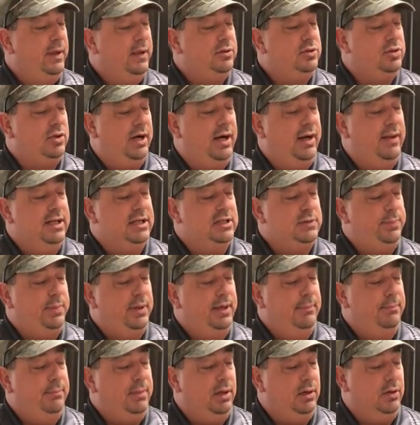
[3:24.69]
try this
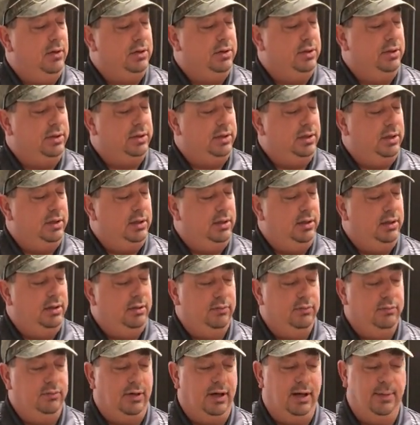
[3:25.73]
pit barrel cooker
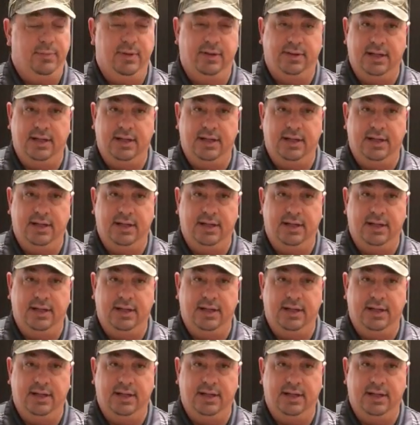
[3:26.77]
rub